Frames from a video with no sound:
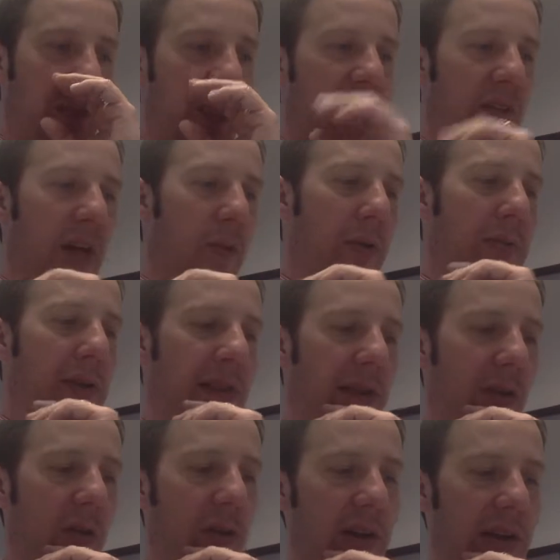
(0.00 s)
So that would be
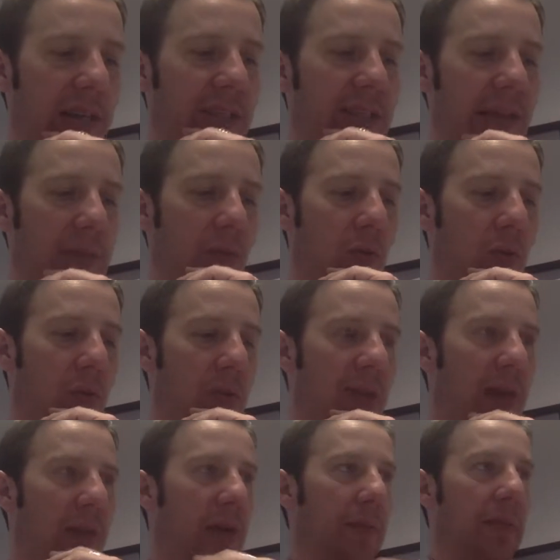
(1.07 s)
another example where
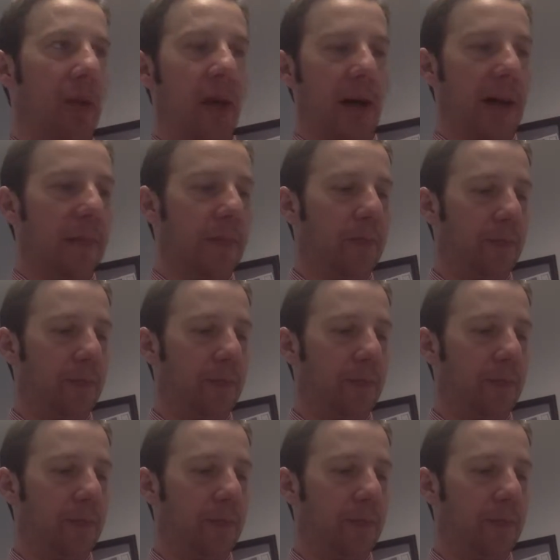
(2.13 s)
that would apply.